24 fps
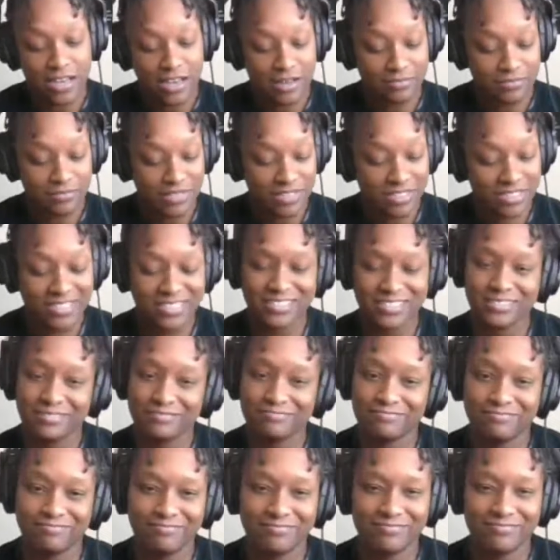just to
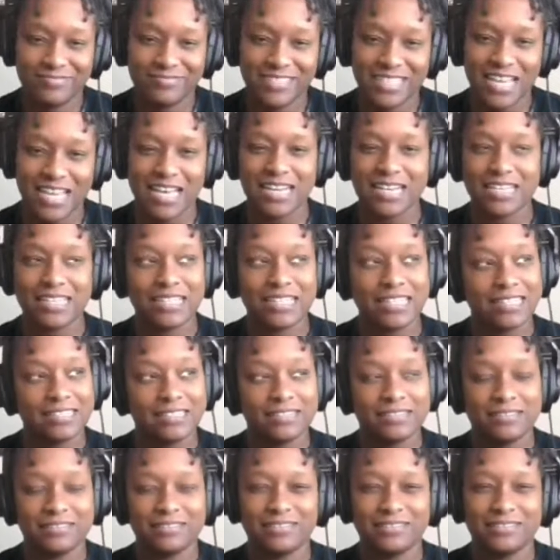kind of get,
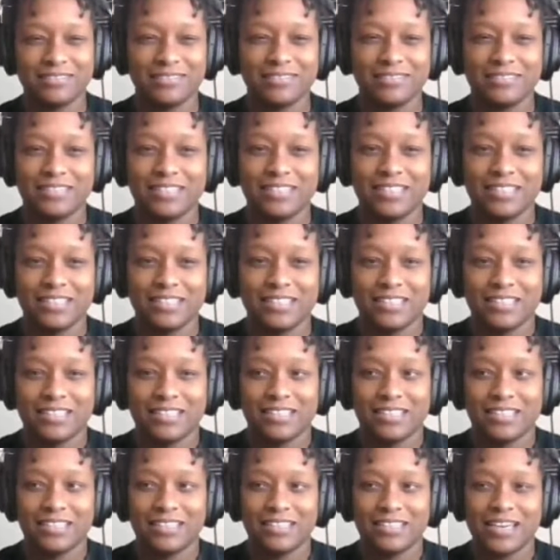
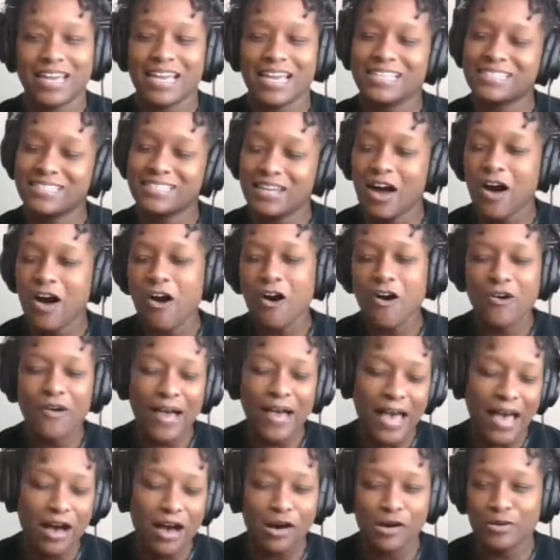I guess, it all
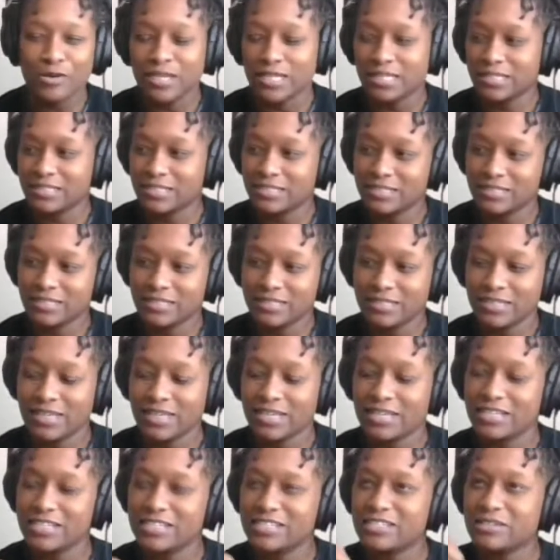out and
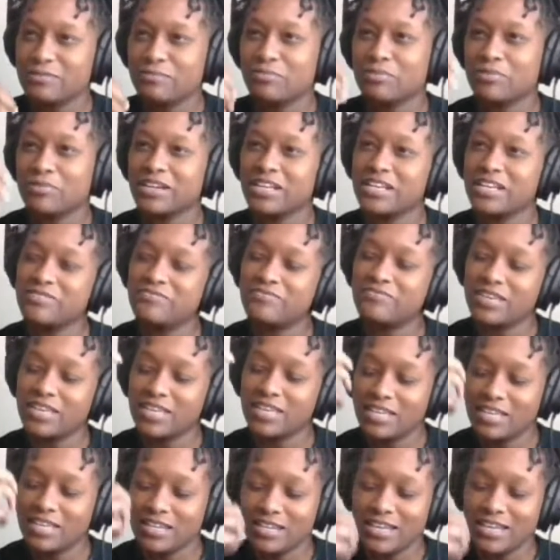just to breathe
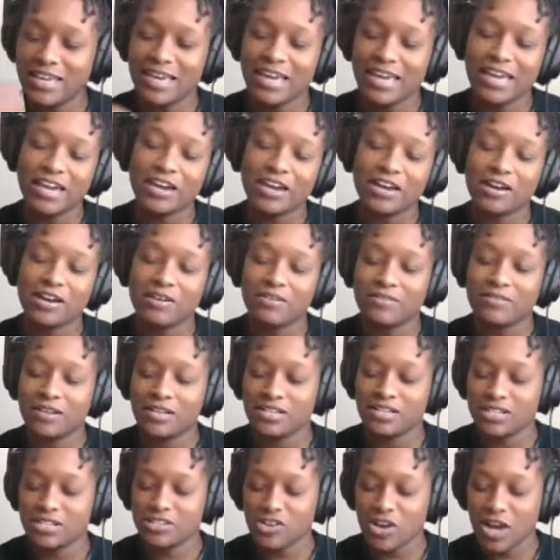in the air and
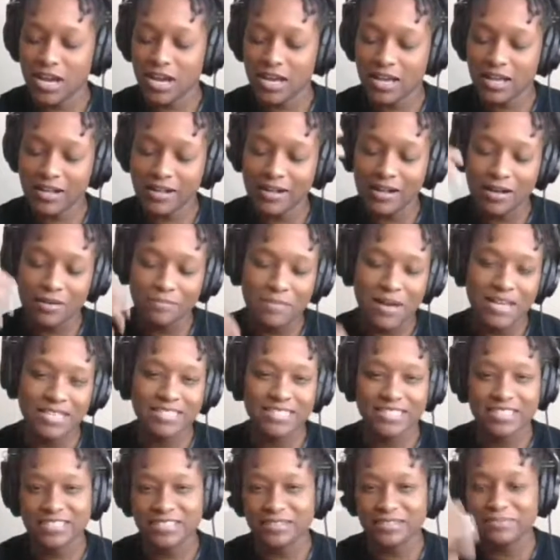just try to calm my
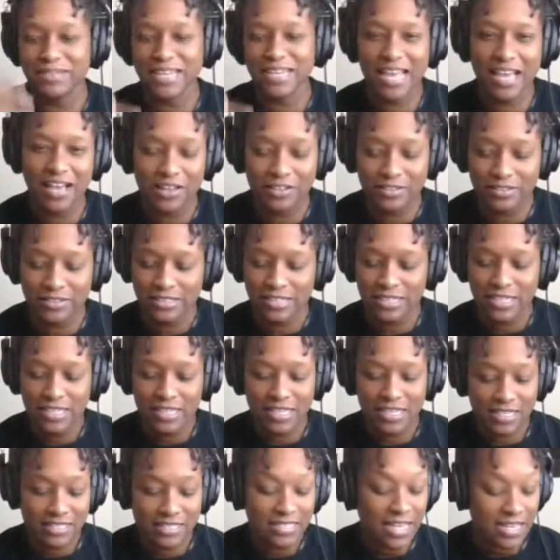system down.
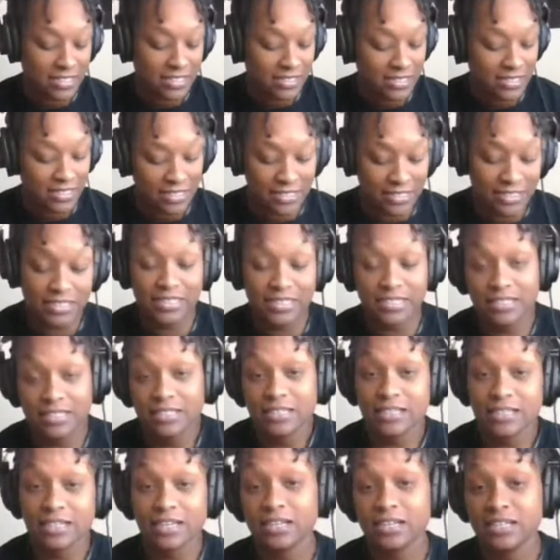It's actually a
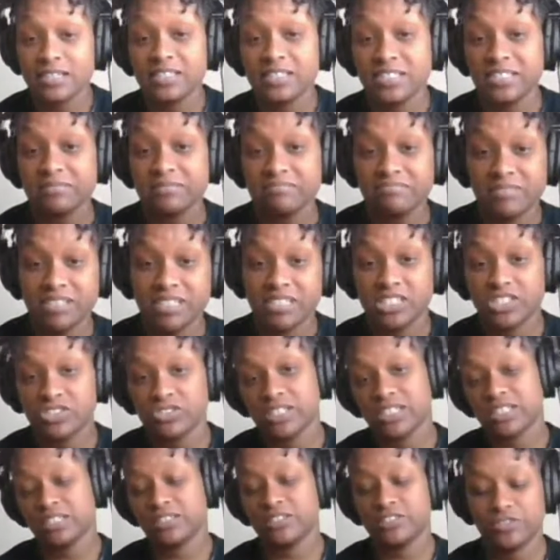good tip, good
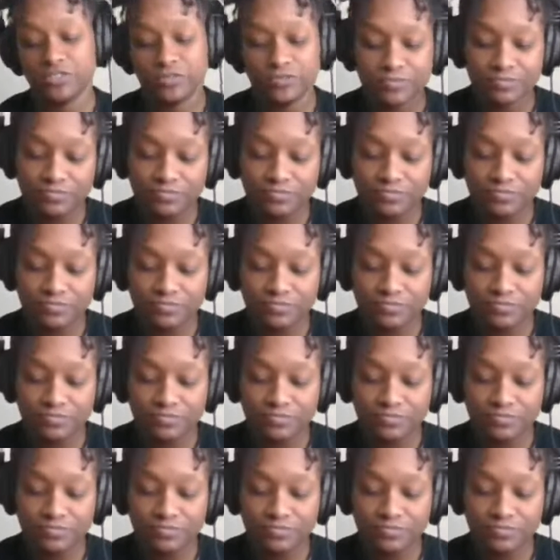trick to do.